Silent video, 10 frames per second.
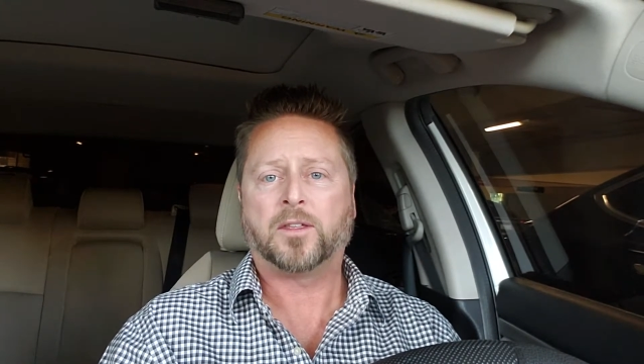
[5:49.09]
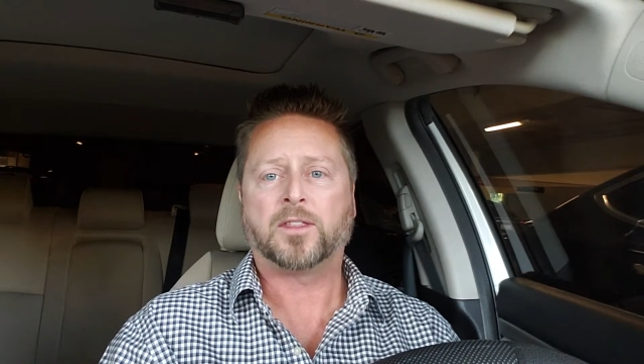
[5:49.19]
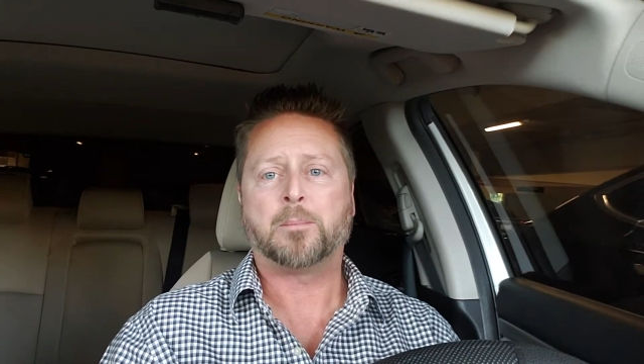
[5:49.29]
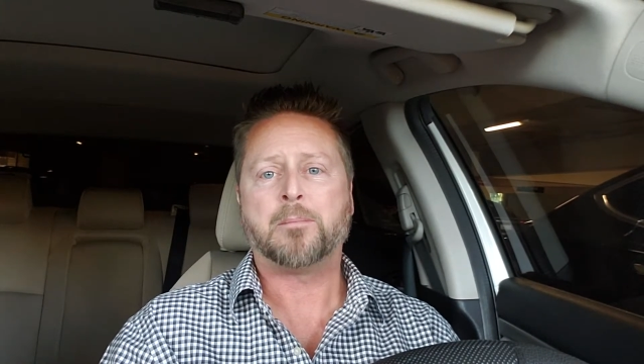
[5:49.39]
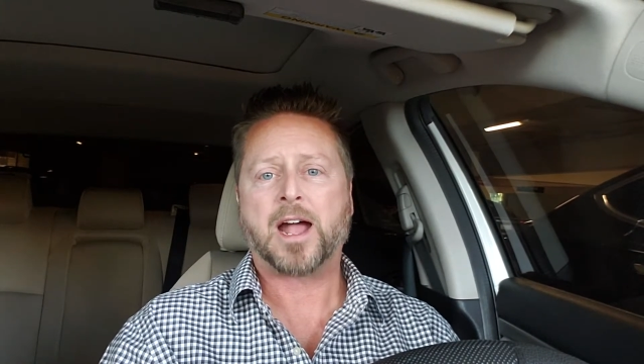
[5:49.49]
than
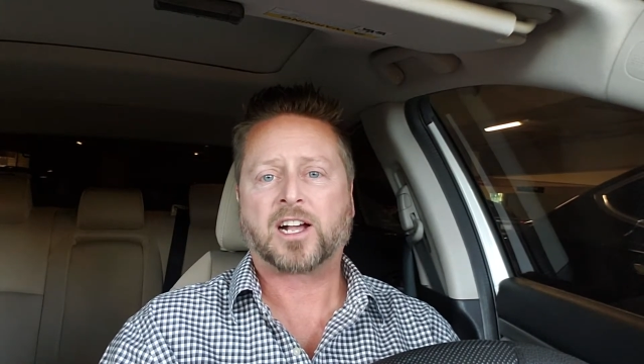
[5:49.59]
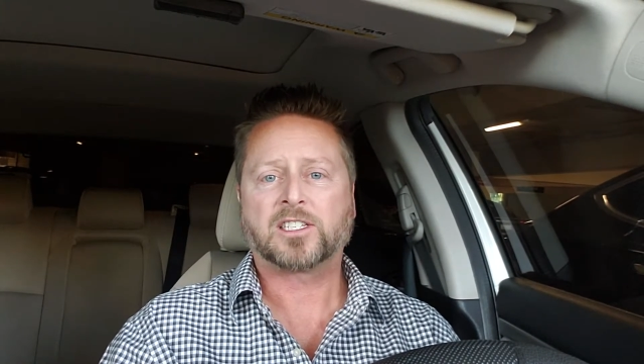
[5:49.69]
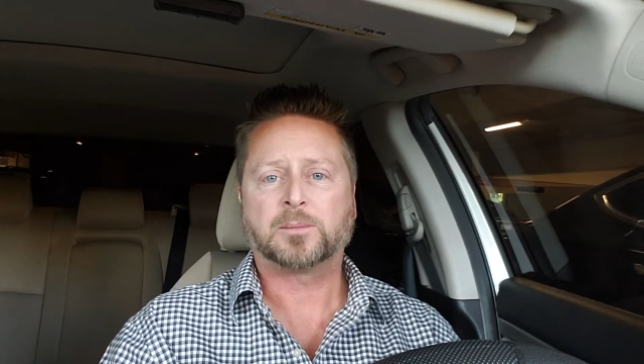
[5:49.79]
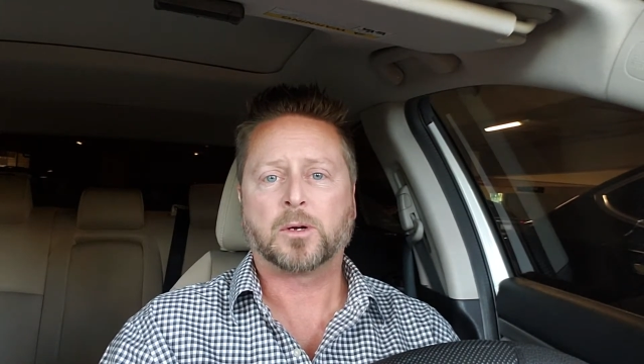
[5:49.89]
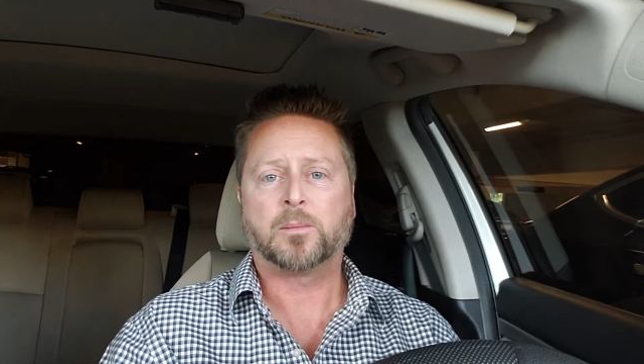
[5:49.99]
the
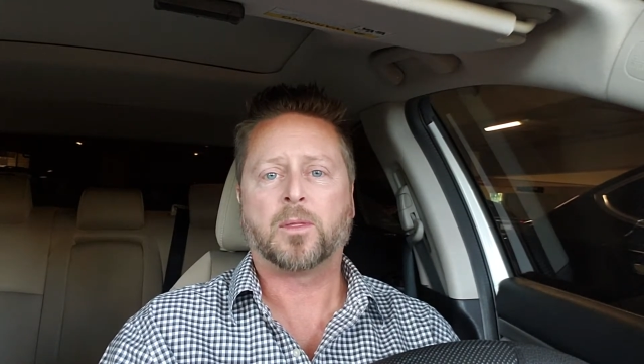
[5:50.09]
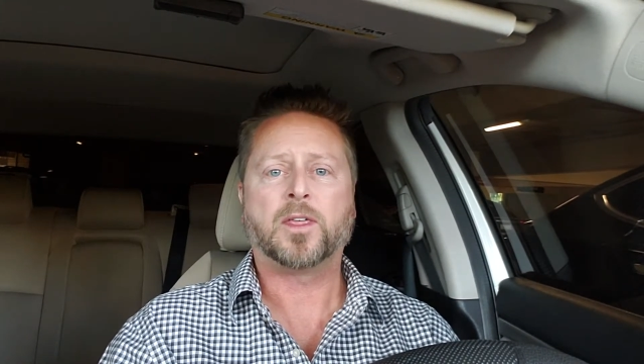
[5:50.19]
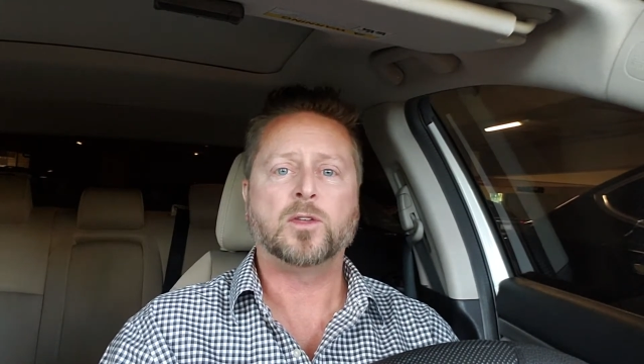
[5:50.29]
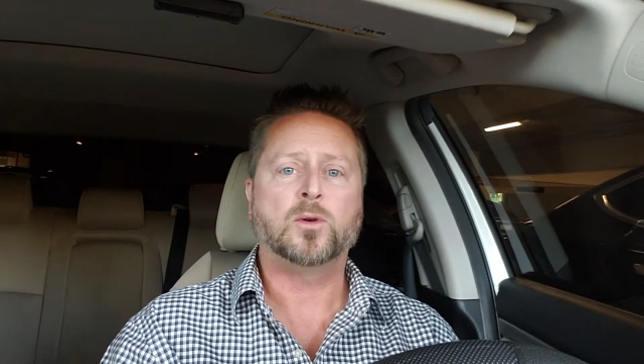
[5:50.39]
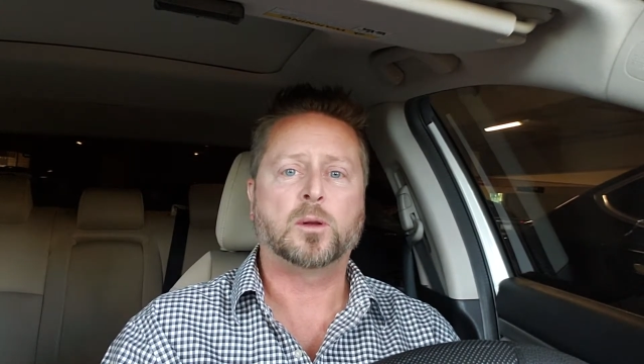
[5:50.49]
maximum
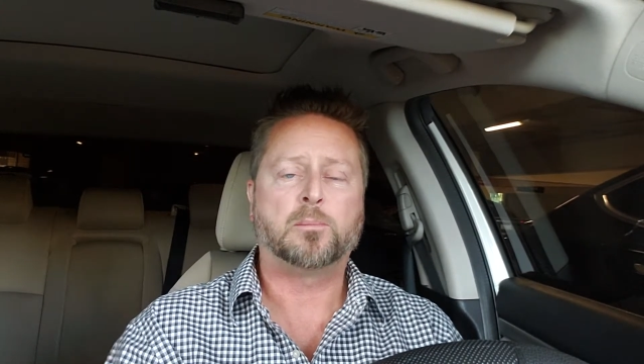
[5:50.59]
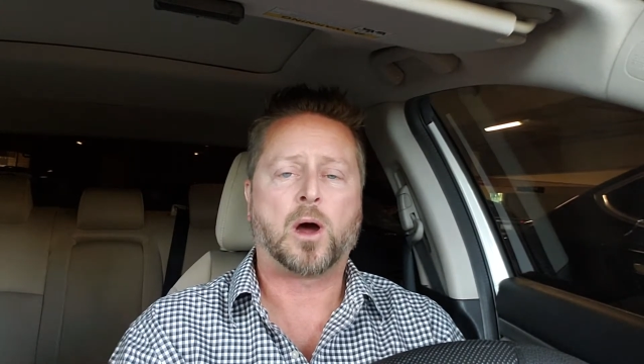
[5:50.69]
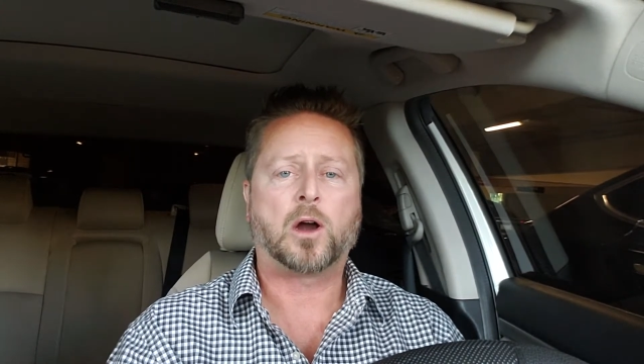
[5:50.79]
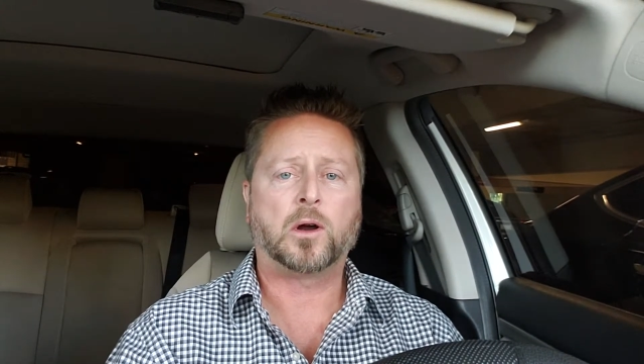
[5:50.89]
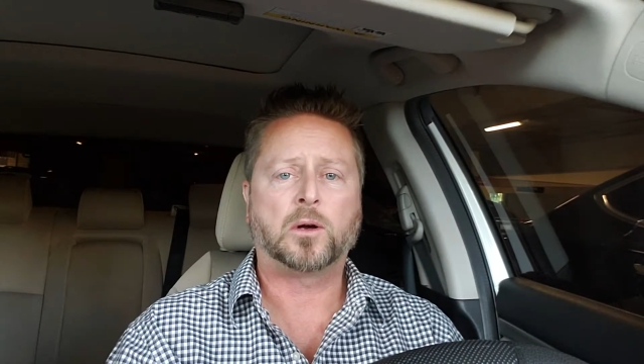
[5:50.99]
that you could
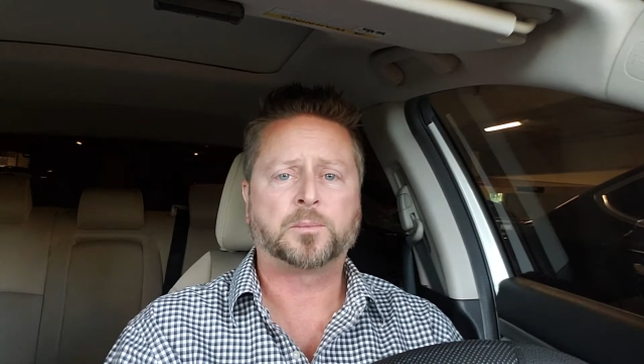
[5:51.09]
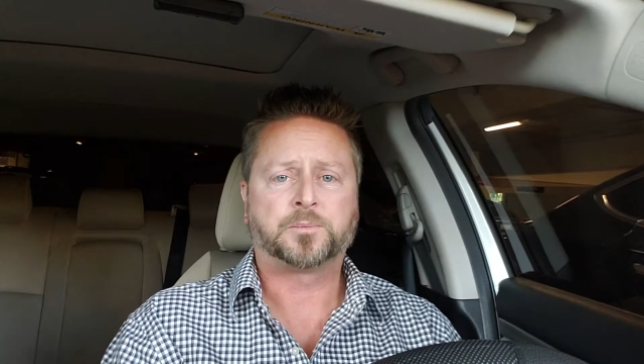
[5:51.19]
borrow